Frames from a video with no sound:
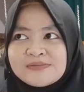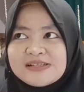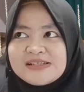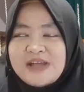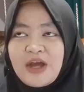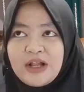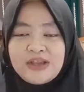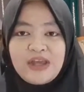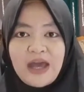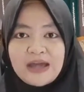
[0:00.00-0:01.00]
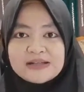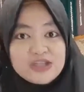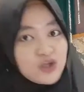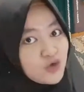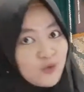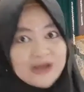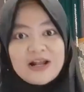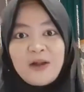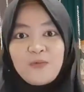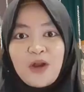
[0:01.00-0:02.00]
Stay healthy and see you.
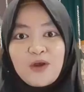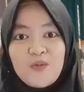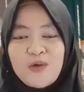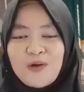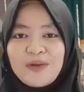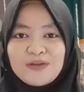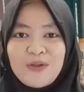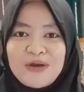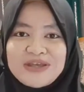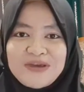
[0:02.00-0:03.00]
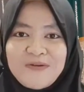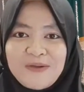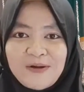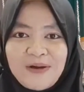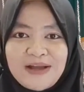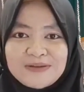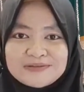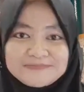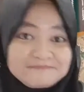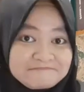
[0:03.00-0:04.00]
Wassalamualaikum warahmatullahi
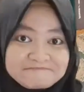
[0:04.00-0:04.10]
wabarakatuh.